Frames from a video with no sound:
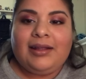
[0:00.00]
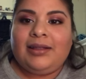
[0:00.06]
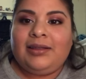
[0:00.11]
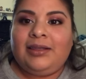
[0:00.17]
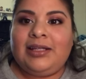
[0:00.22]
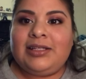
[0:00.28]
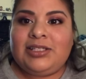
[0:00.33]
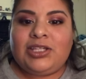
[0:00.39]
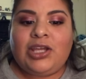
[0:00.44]

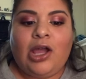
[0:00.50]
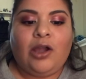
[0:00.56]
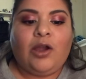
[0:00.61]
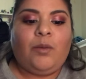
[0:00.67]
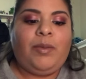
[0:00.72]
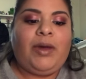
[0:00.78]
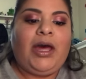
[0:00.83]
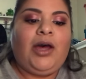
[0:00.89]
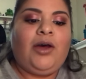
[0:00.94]
let's talk
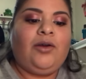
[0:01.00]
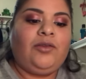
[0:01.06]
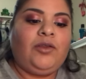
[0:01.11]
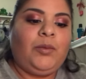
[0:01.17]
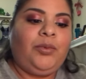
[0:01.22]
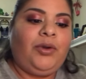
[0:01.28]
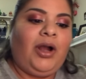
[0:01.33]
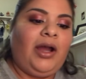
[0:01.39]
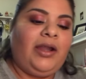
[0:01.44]
about the
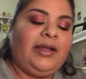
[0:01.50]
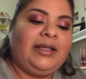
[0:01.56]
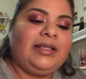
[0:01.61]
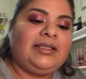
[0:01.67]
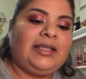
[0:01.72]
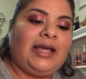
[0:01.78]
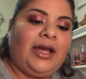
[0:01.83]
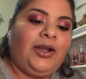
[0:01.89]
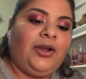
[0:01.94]

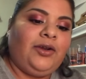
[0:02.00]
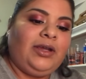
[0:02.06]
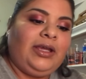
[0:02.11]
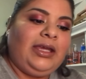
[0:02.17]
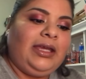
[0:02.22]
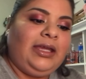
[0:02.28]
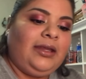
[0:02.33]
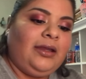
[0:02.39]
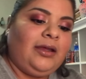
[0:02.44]
products that are
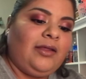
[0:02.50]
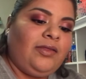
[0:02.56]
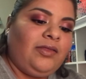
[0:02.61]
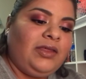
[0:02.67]
in